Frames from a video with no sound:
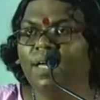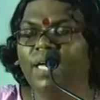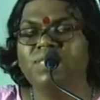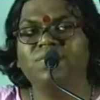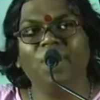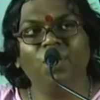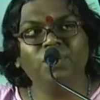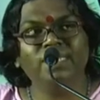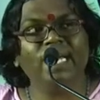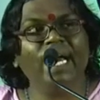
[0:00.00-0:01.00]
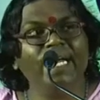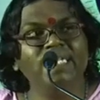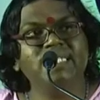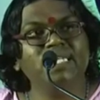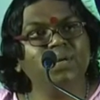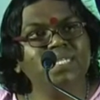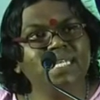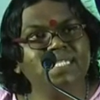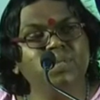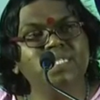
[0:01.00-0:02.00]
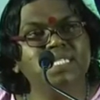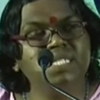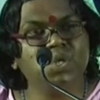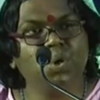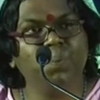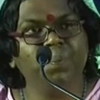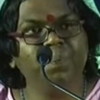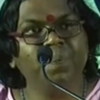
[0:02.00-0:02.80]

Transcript: It was found that I had a Sertoli-Sertoli syndrome,